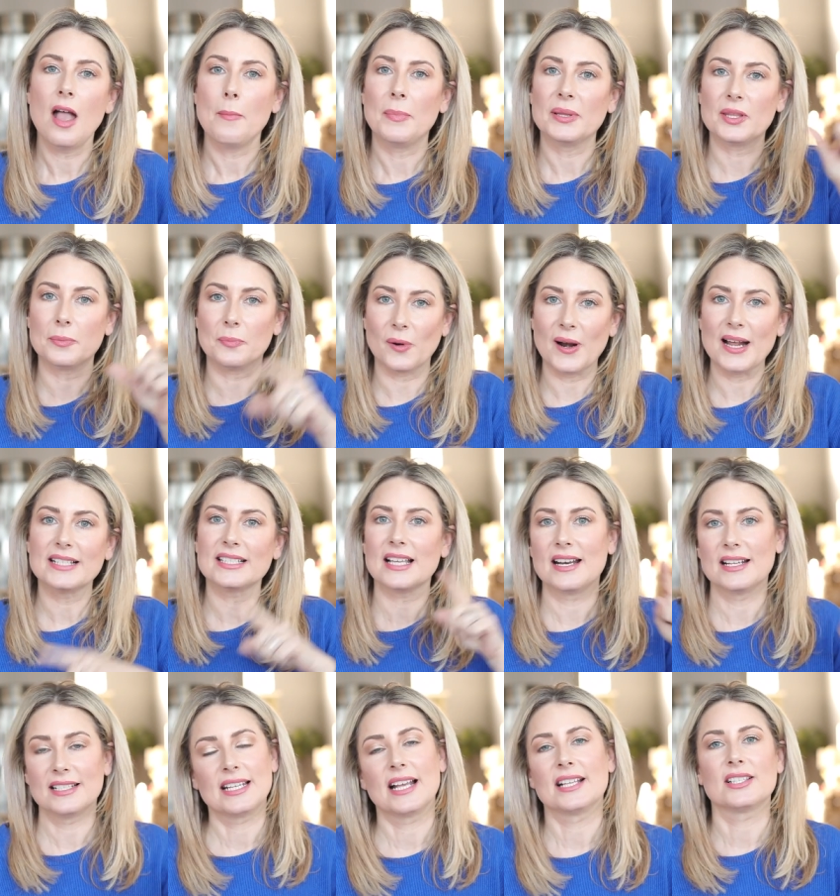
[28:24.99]
but the brakes on
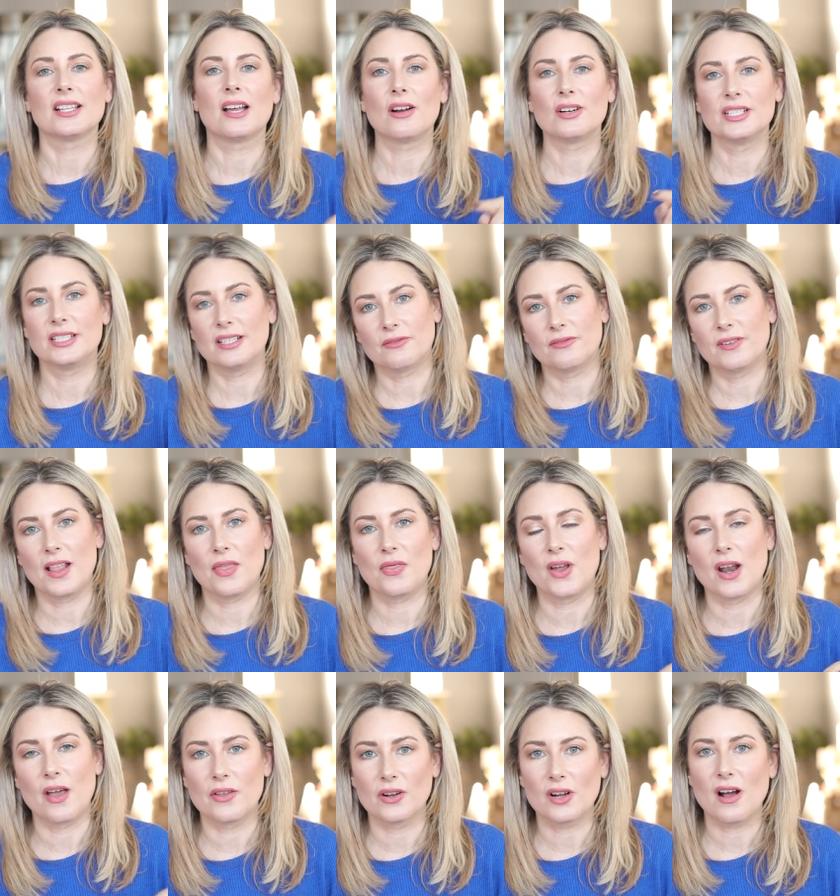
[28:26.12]
a Tesla are different than
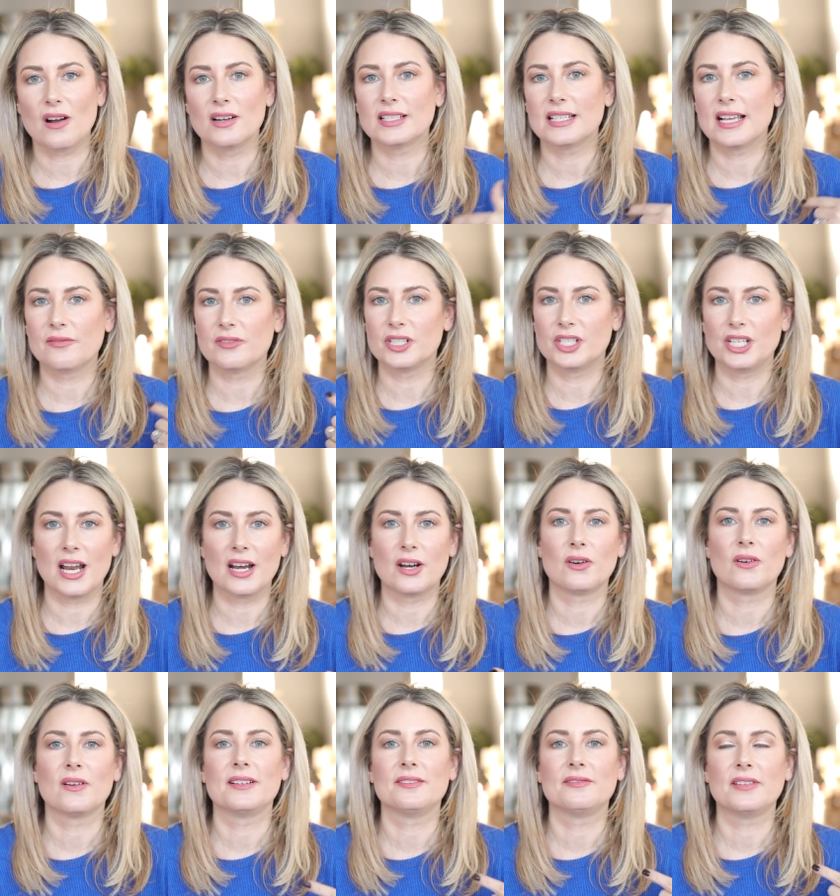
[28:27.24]
other cars. They have
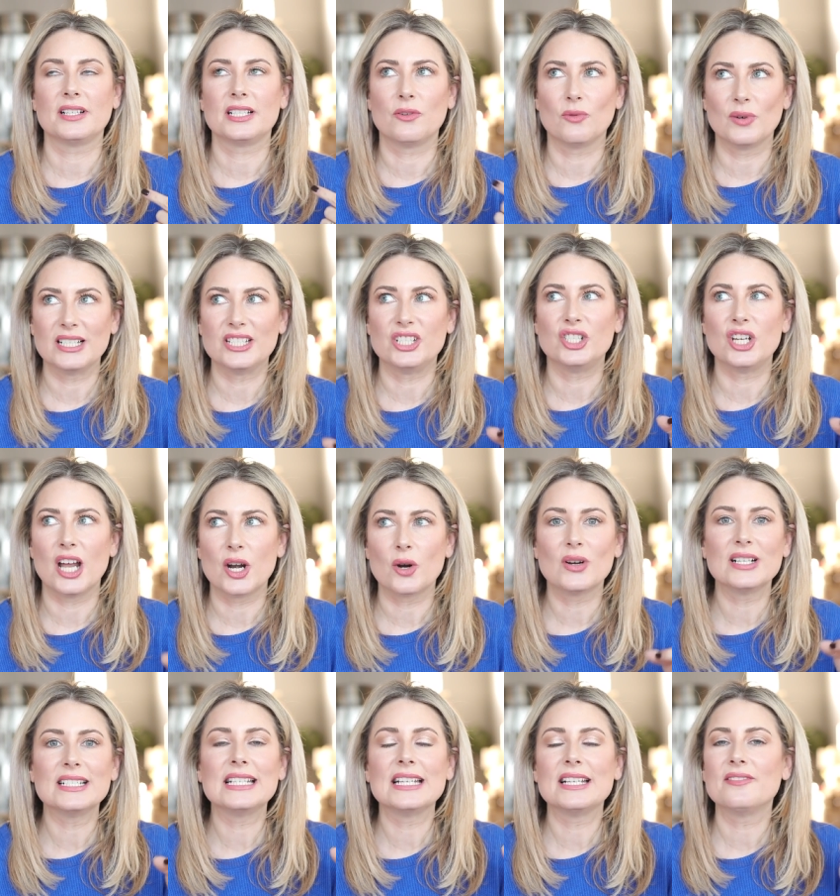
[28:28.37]
regenerative,
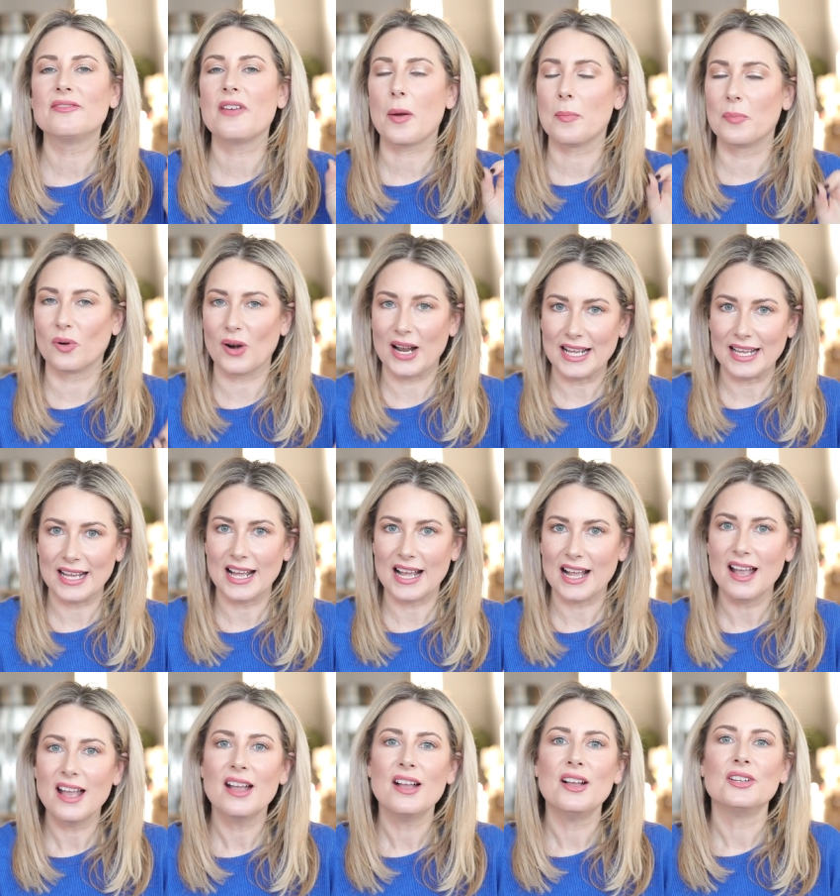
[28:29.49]
regenerative
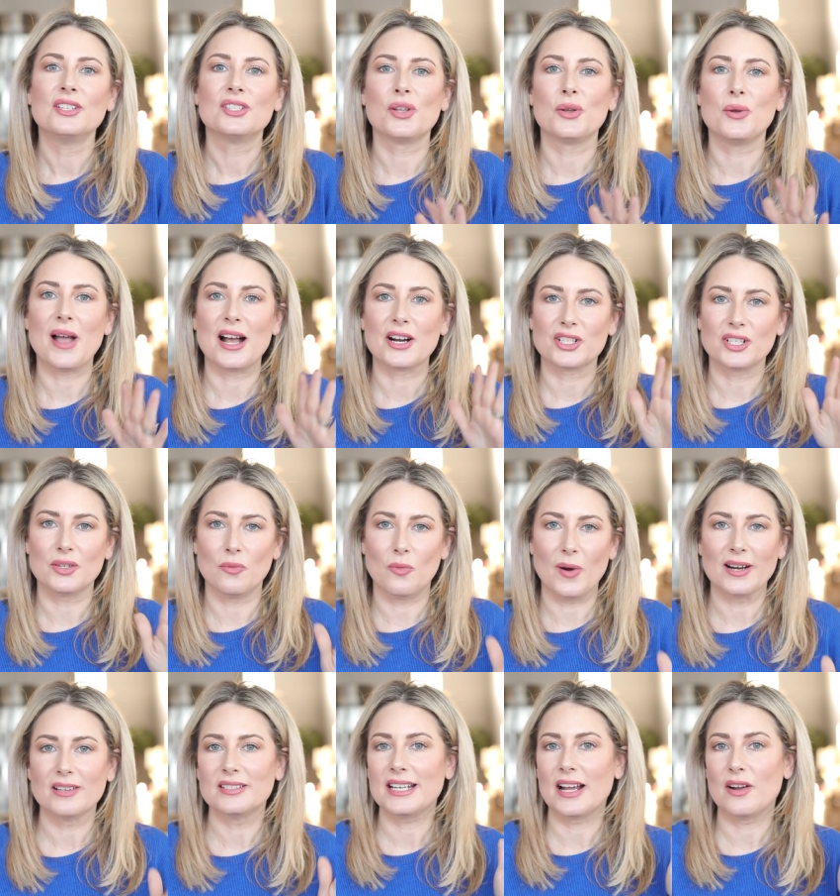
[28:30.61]
braking. So you actually
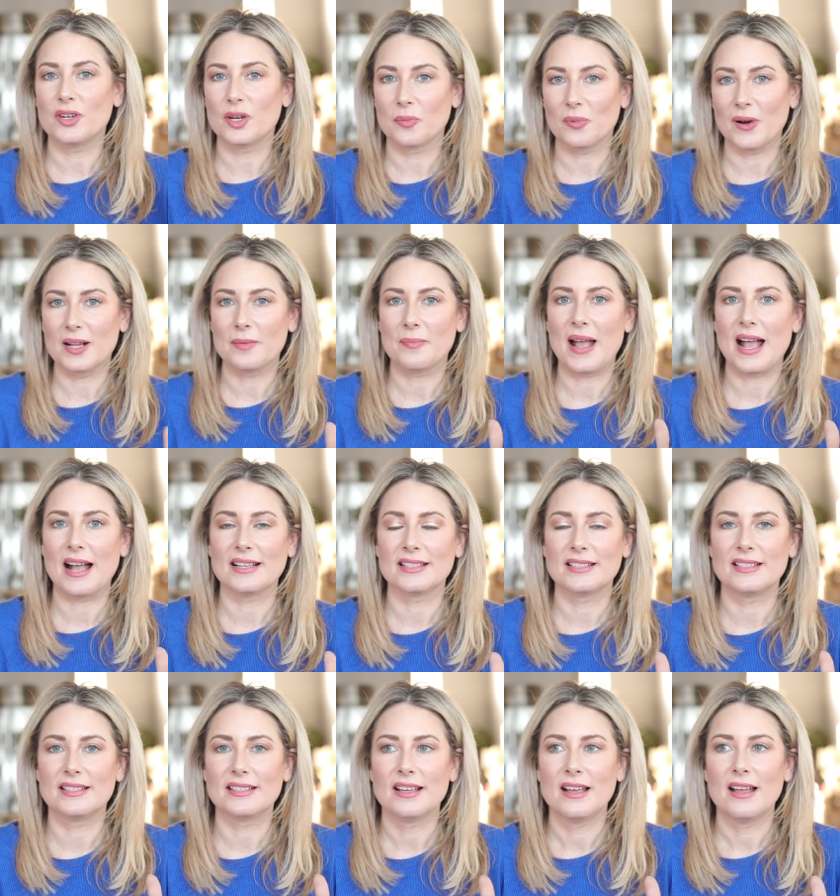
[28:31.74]
wear down your brake
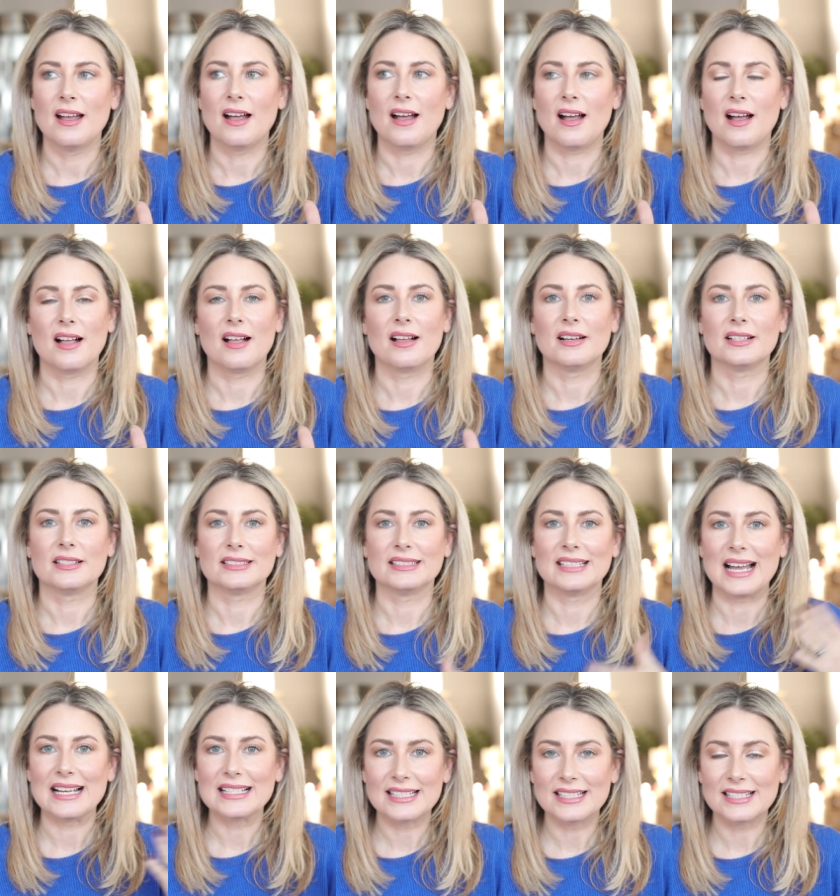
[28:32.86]
pads uh,
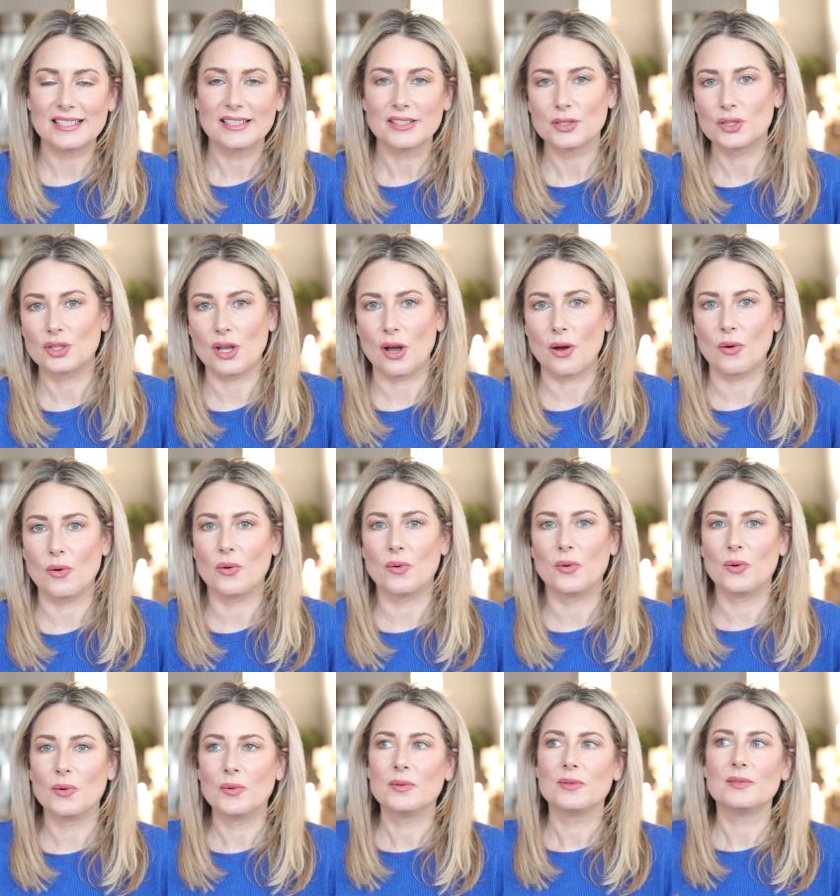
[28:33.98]
less.
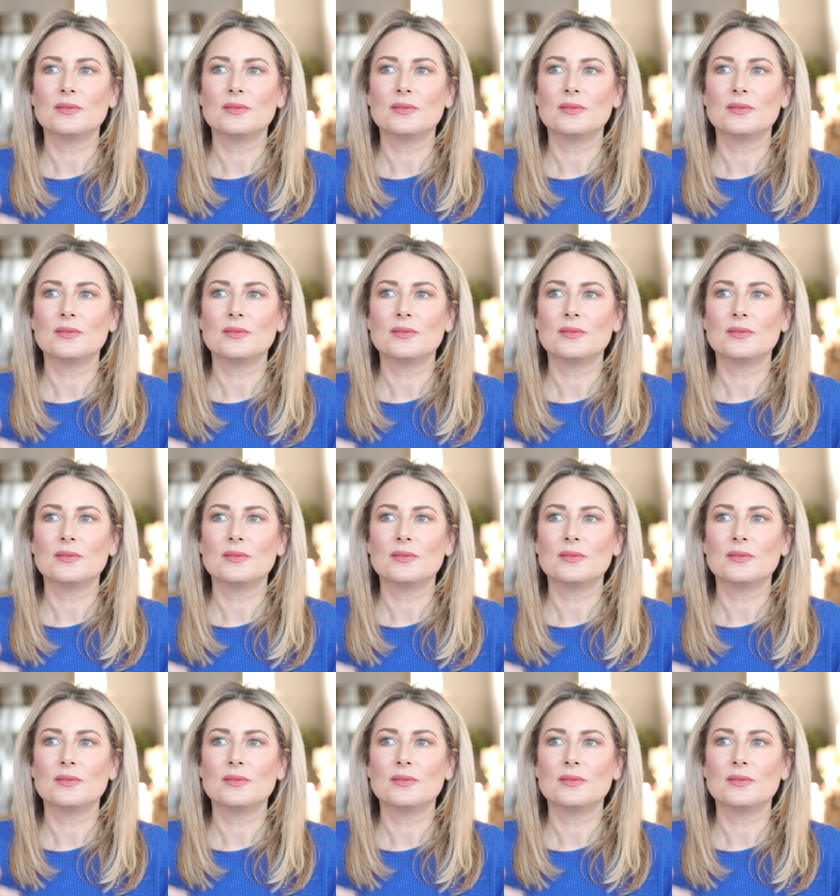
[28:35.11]
So